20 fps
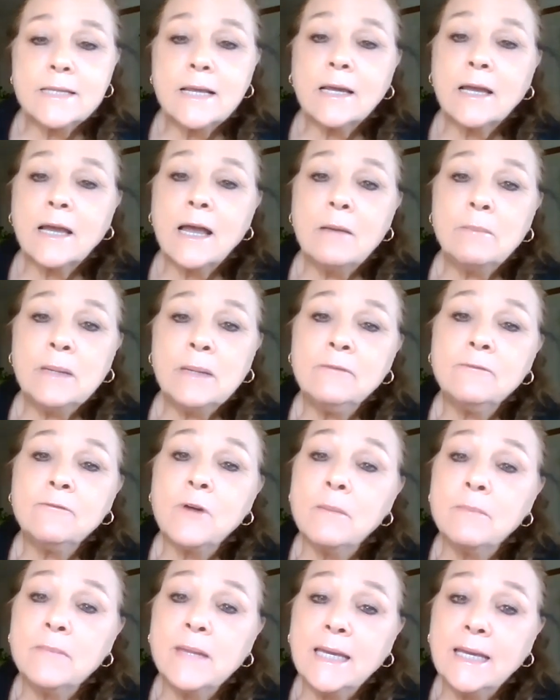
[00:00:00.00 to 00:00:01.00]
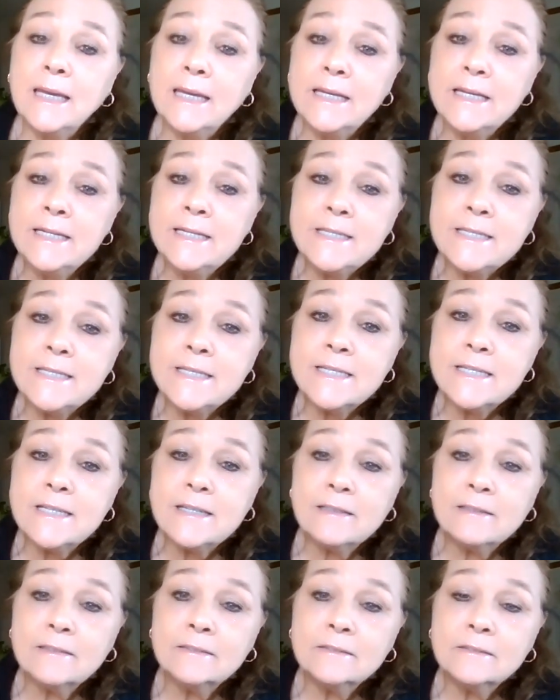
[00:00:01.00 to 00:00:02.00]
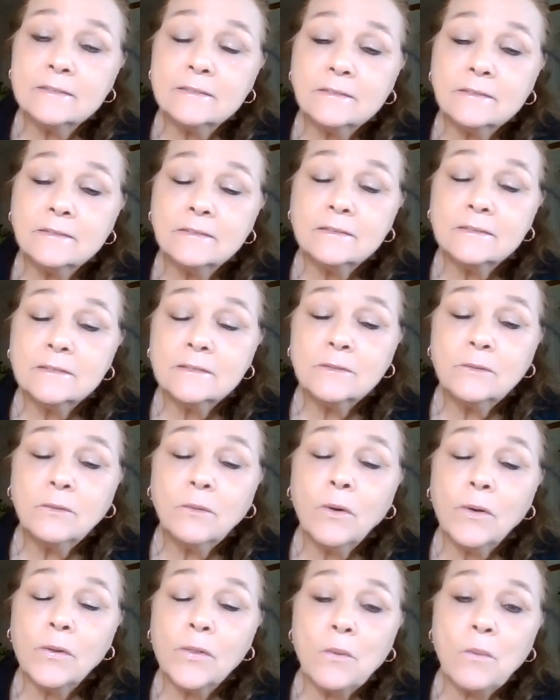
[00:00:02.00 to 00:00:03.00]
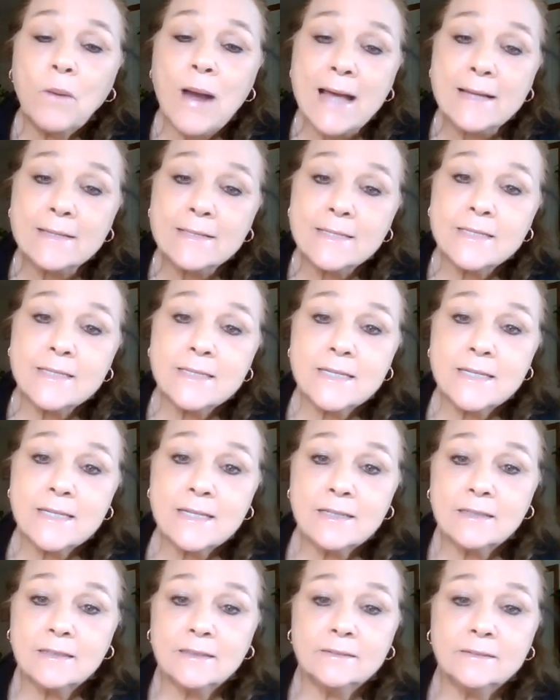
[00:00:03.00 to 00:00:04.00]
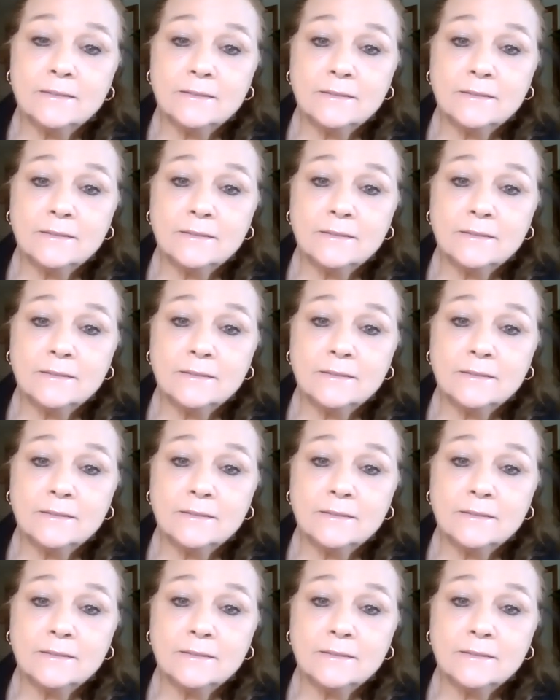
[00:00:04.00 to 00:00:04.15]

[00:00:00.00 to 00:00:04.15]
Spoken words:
Is it coming from the east or the west?